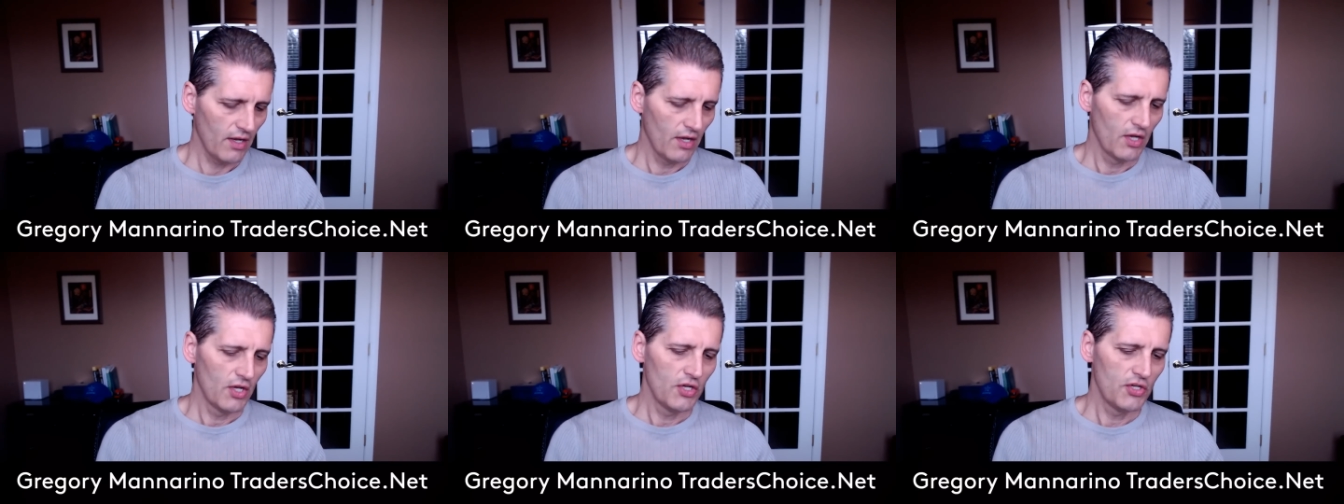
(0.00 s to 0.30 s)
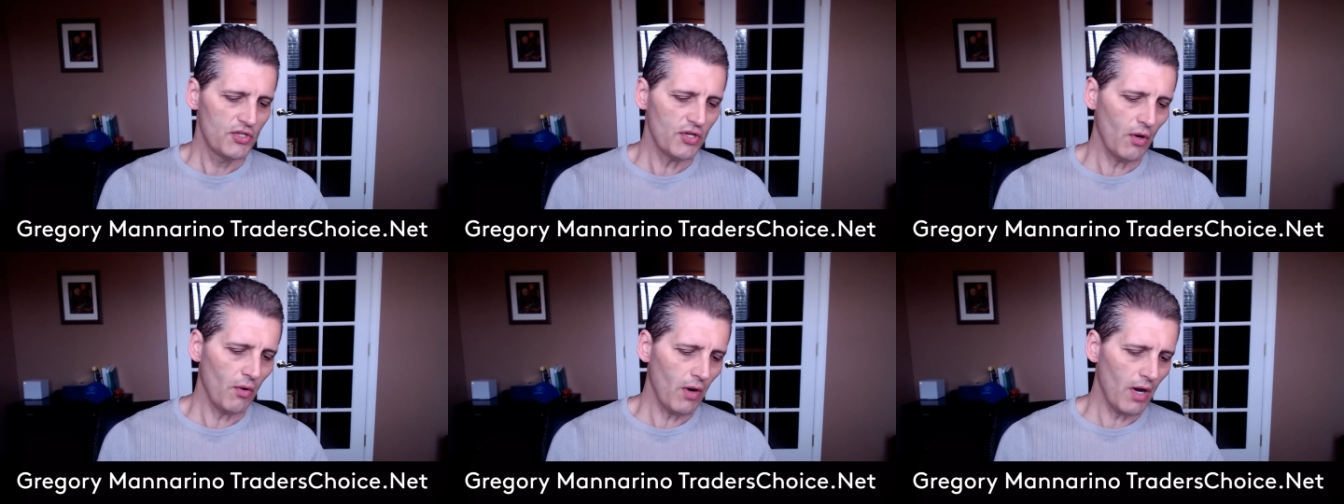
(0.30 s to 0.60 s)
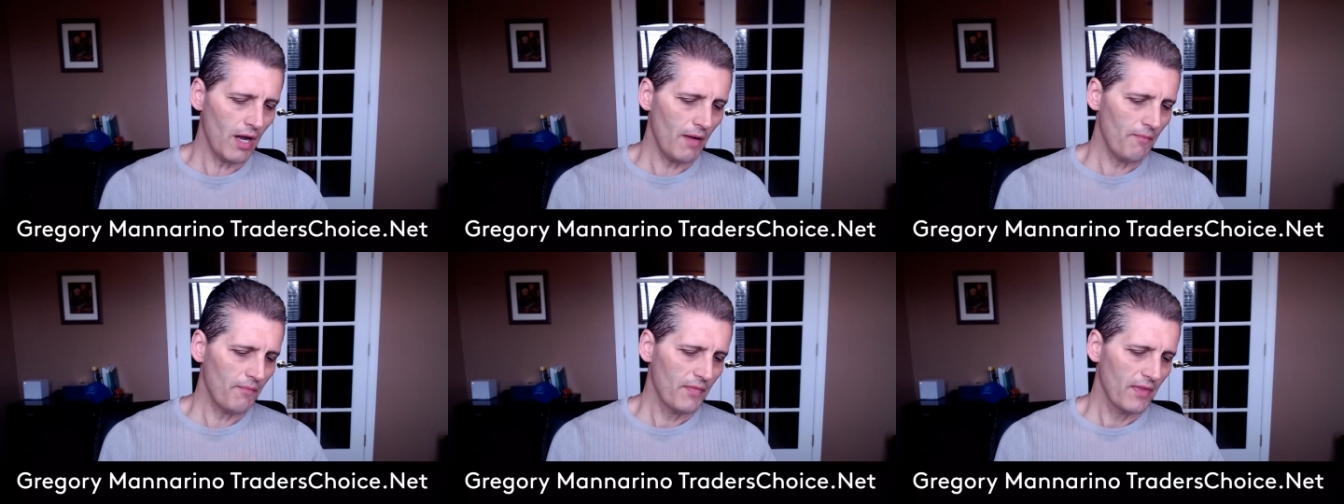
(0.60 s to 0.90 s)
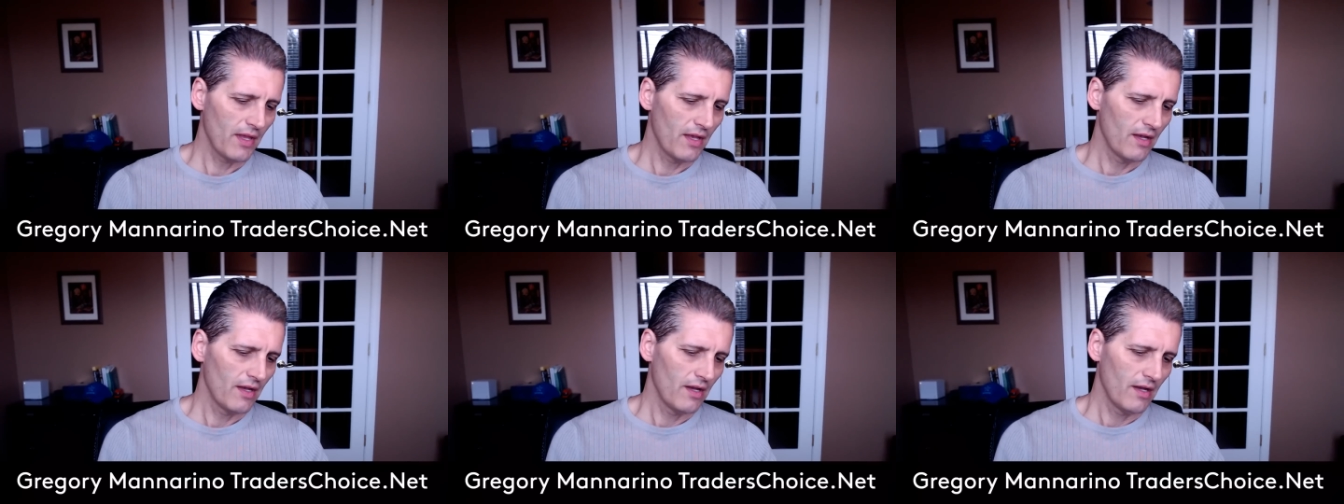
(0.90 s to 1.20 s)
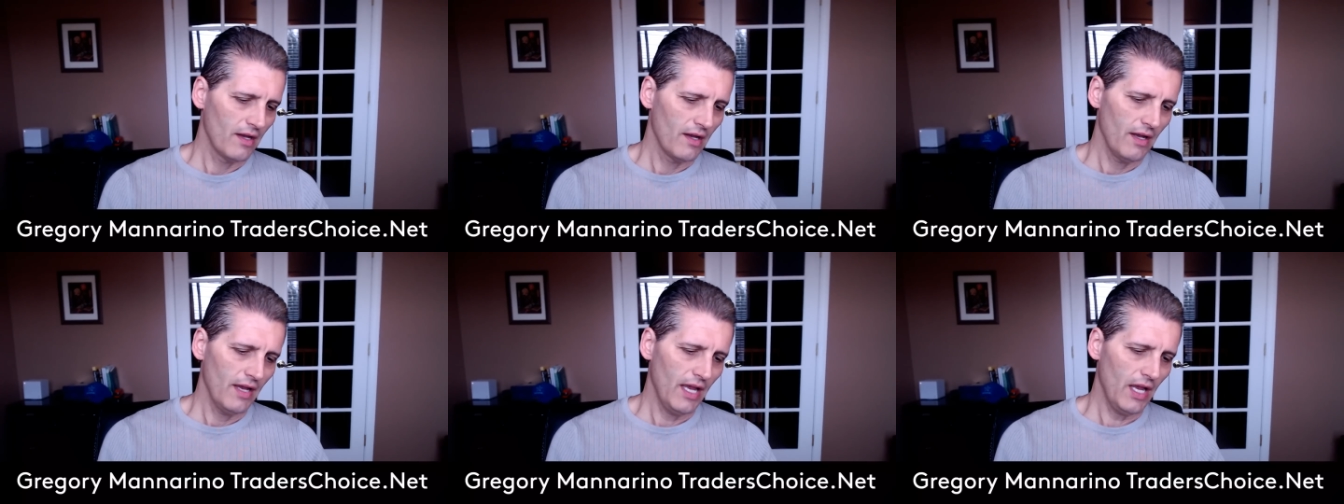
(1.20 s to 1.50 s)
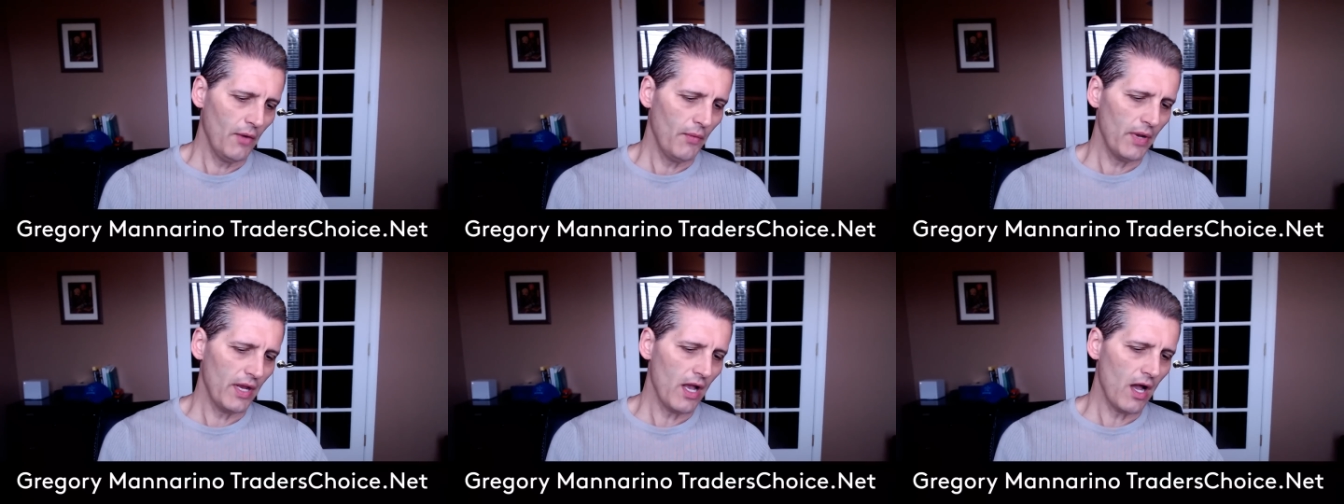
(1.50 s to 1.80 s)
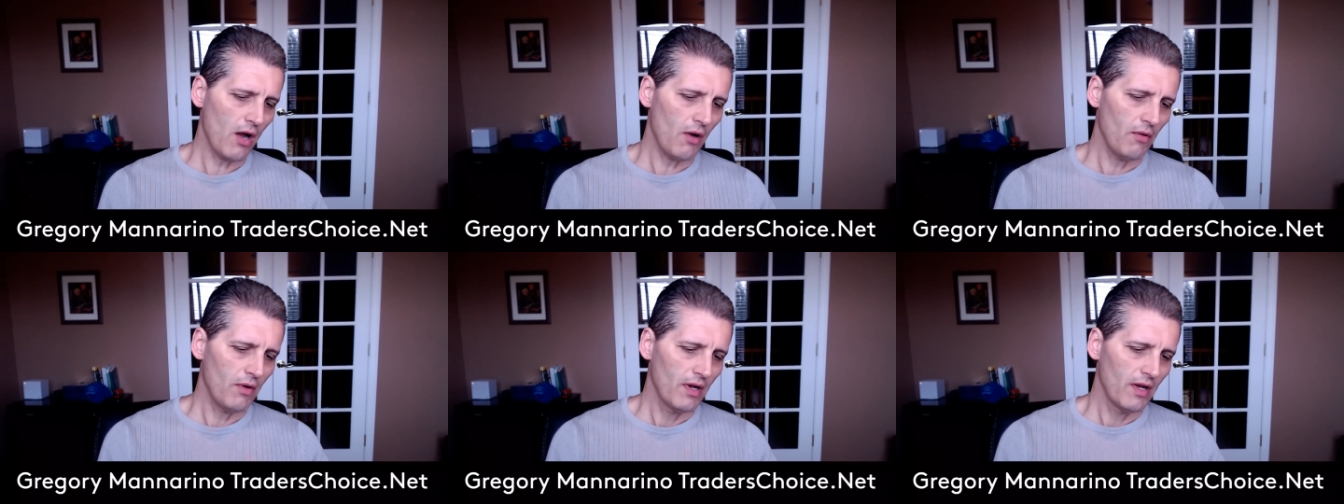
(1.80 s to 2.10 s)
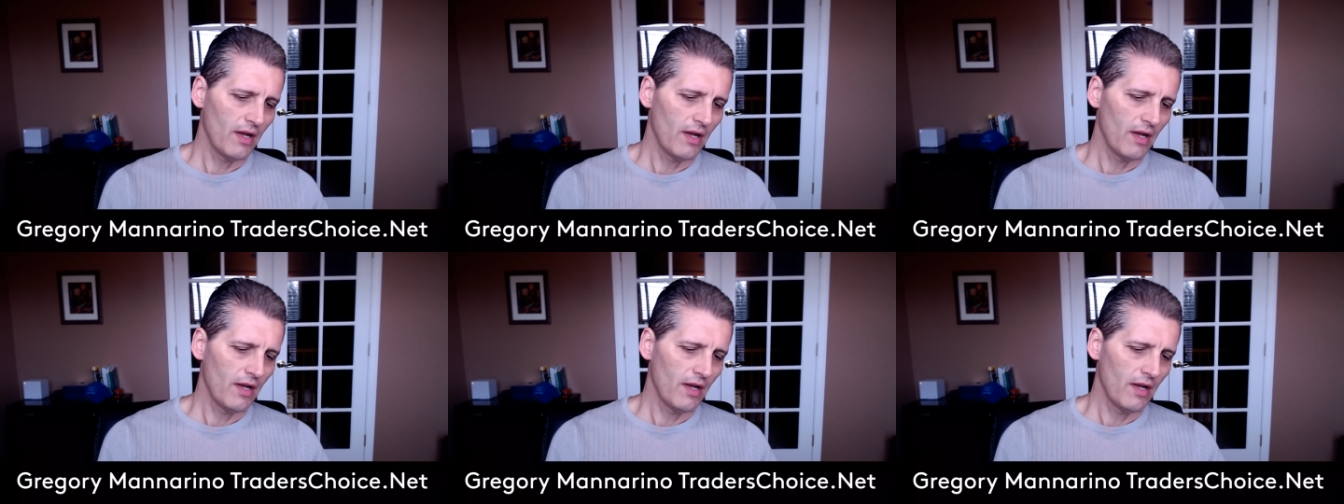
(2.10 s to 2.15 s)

So um, here we go.